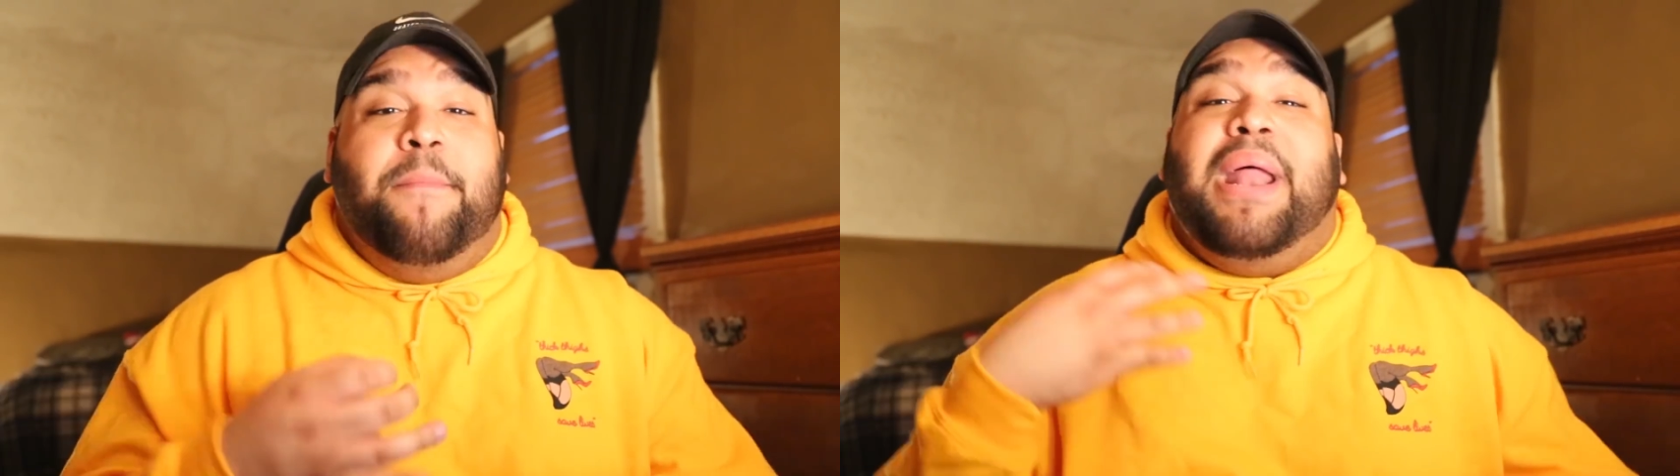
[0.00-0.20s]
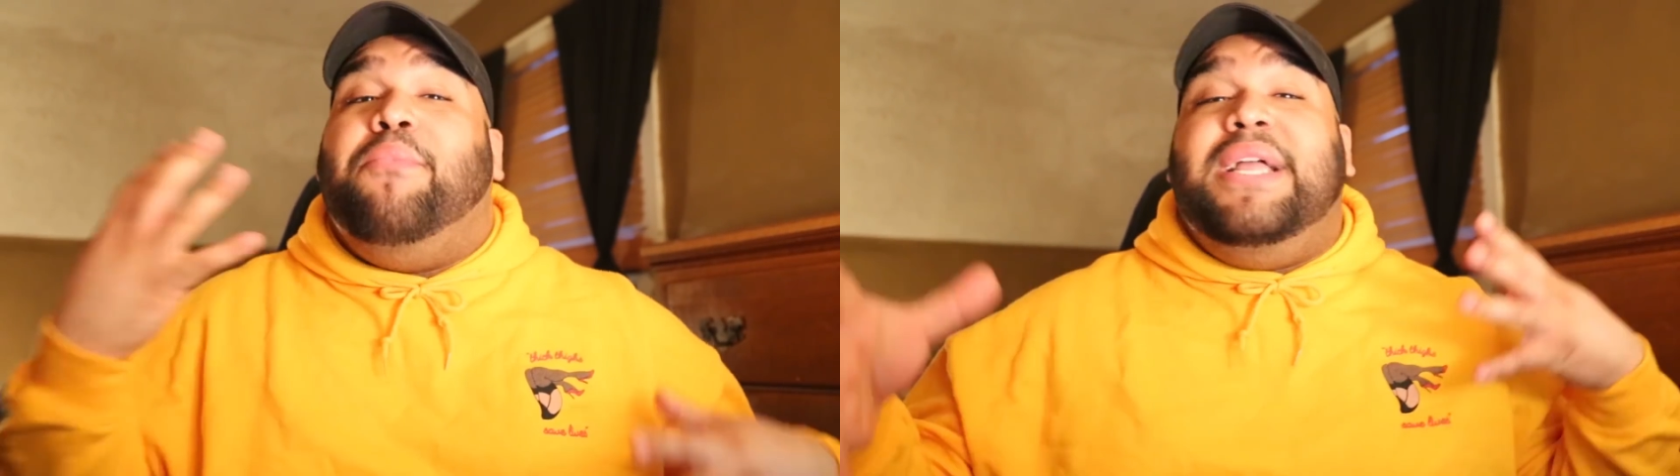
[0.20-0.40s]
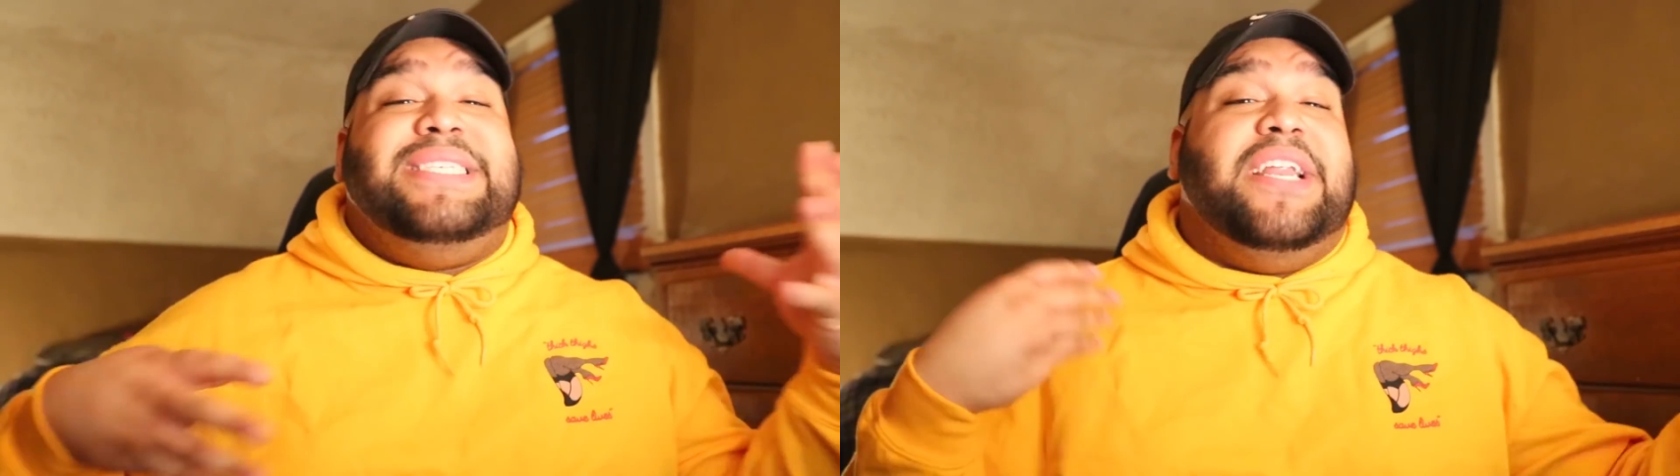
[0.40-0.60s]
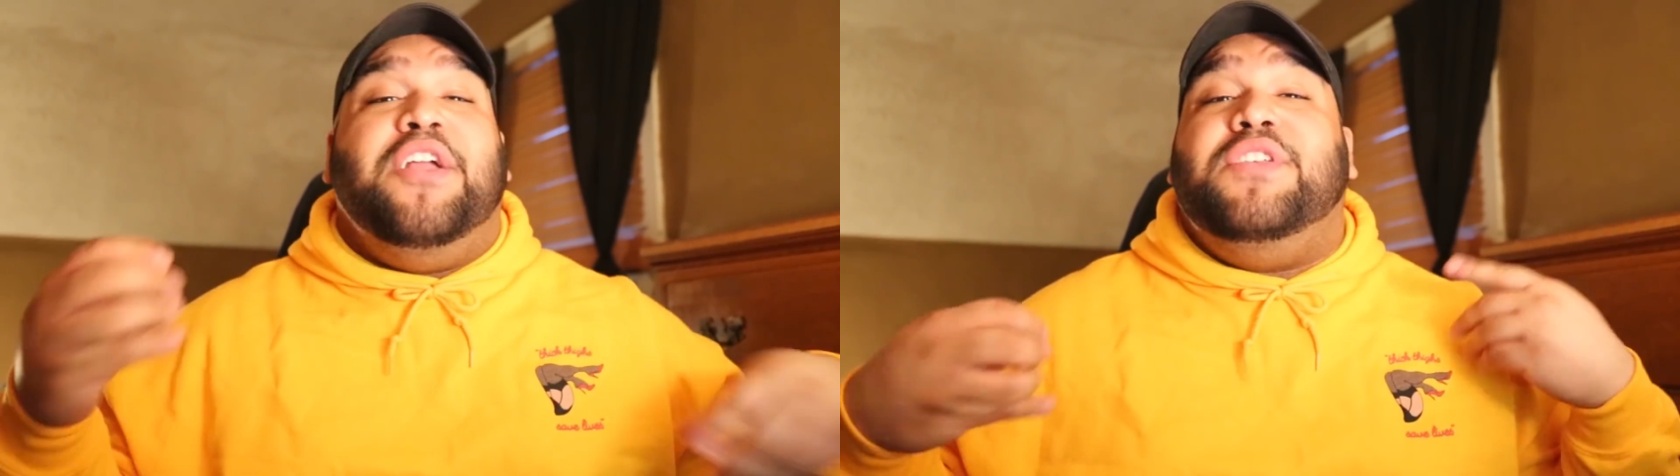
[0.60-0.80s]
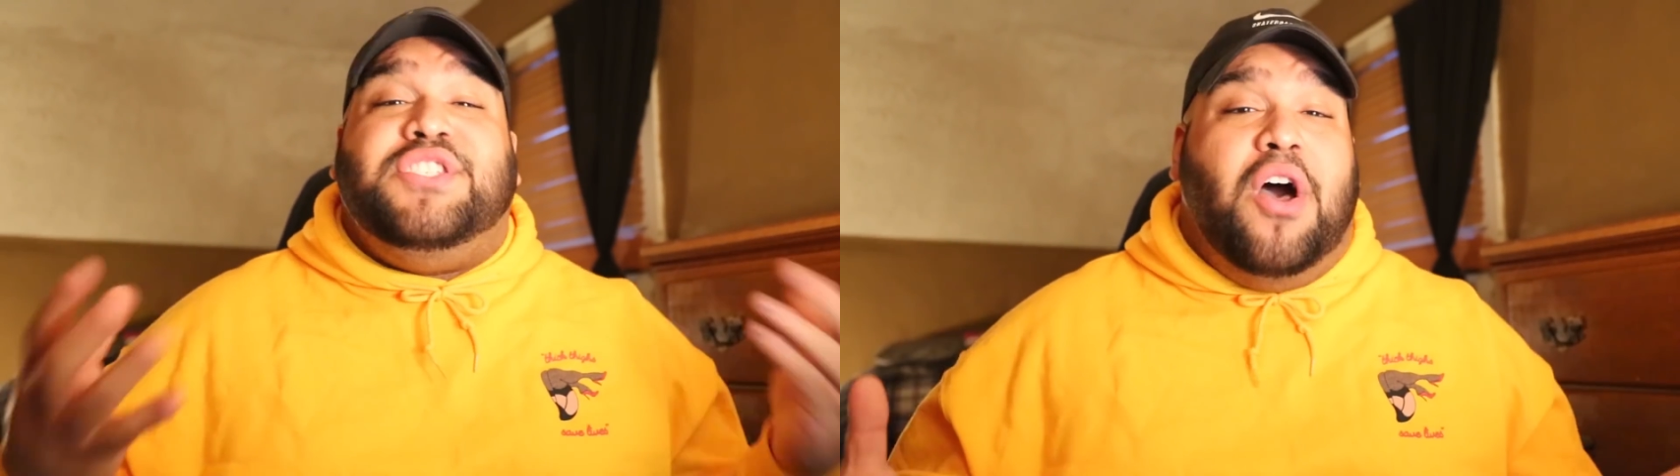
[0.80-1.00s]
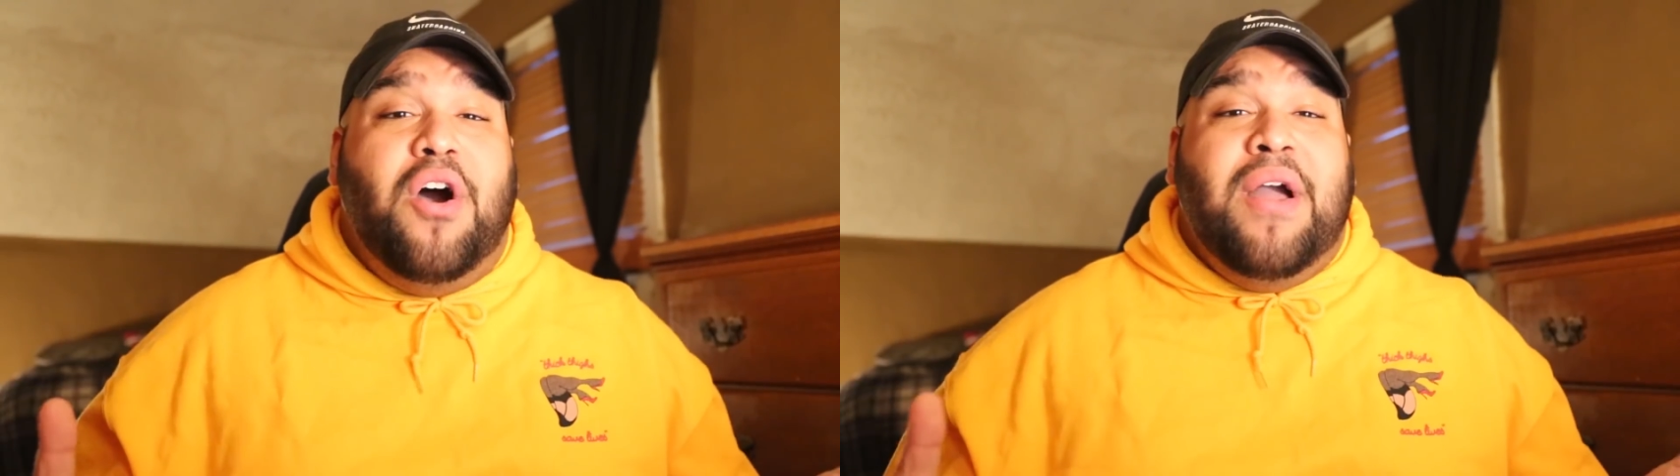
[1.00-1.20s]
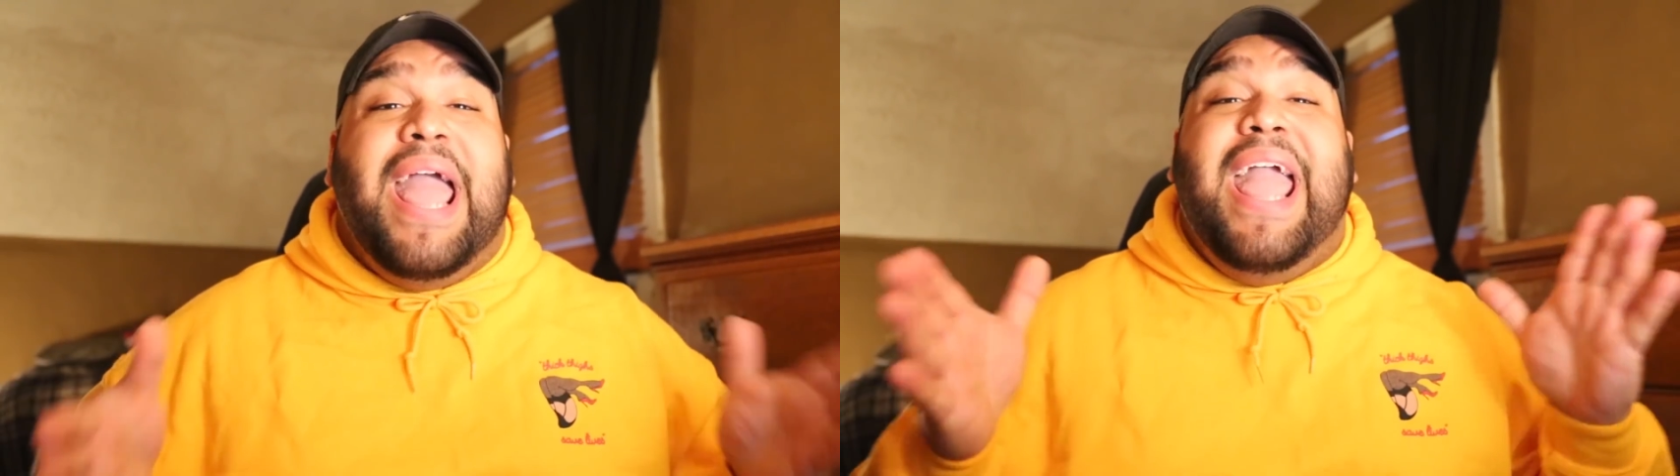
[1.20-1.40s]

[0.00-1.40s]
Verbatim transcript: But I'm really excited to hear the song